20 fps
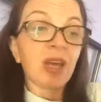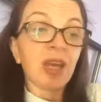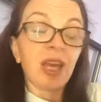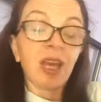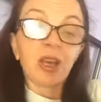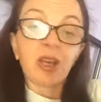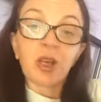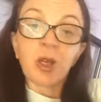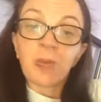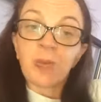
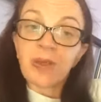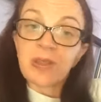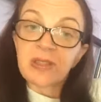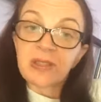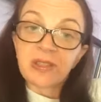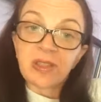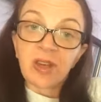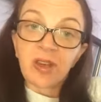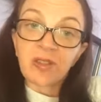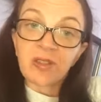It could be it's a
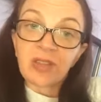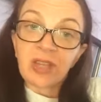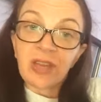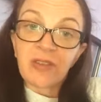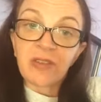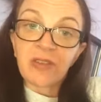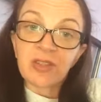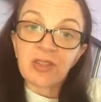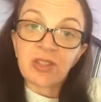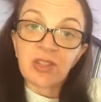task
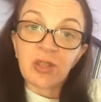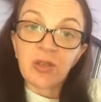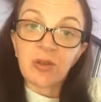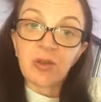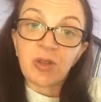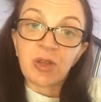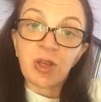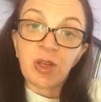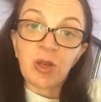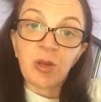given to
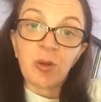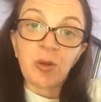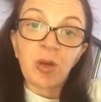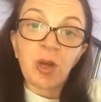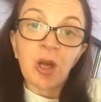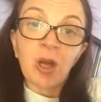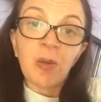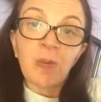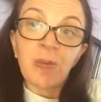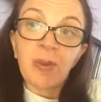you
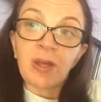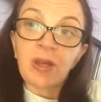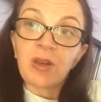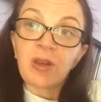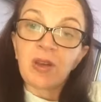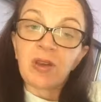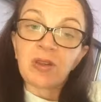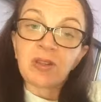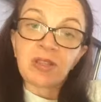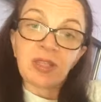
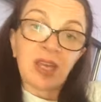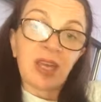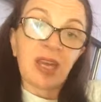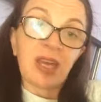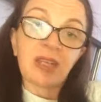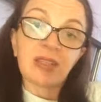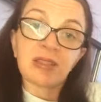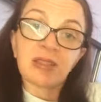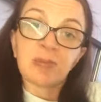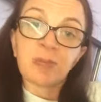because
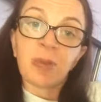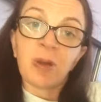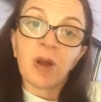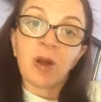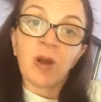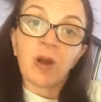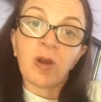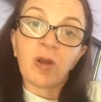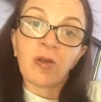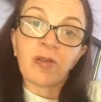it's
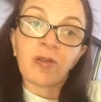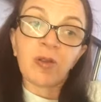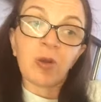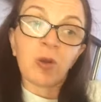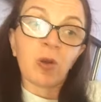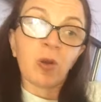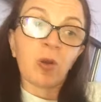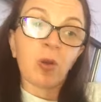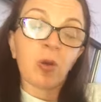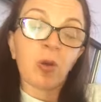part of
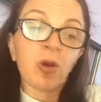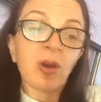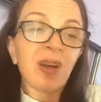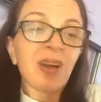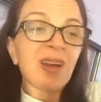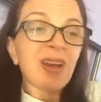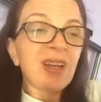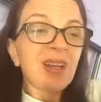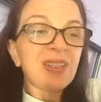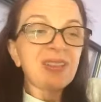your,
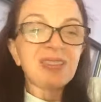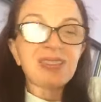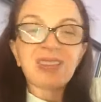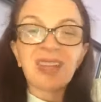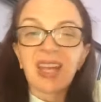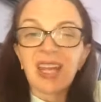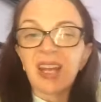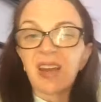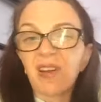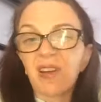
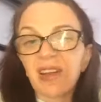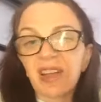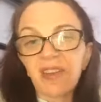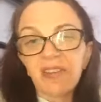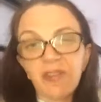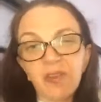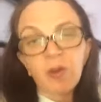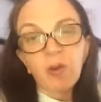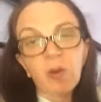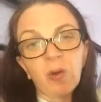say, like
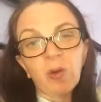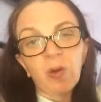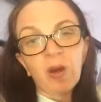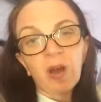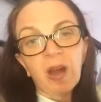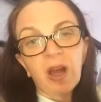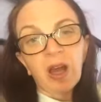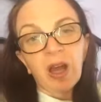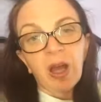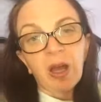if you're
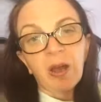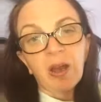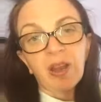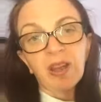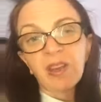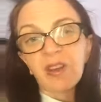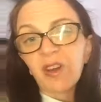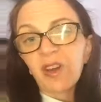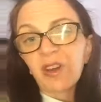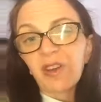uh,
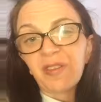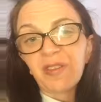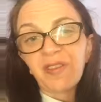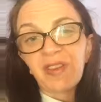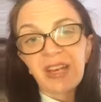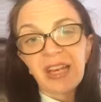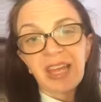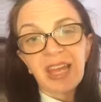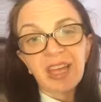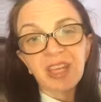you've got an
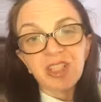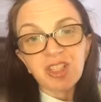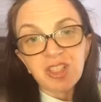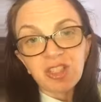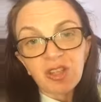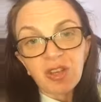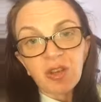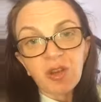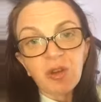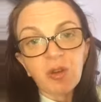
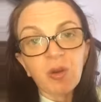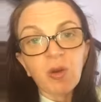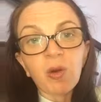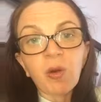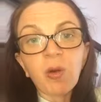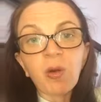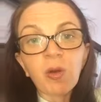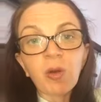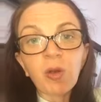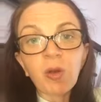affiliation
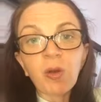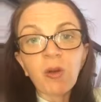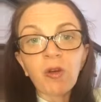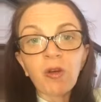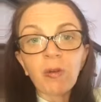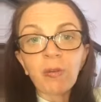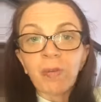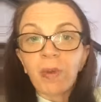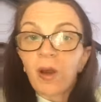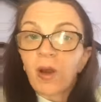or you're
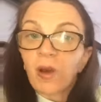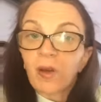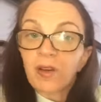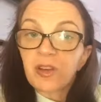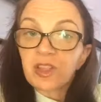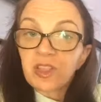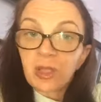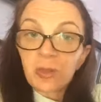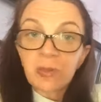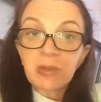in
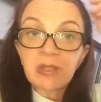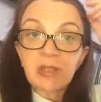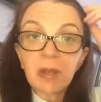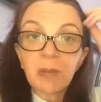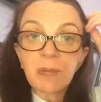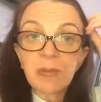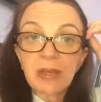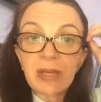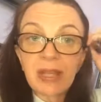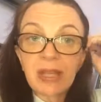partnership with
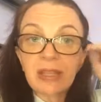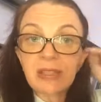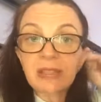somebody.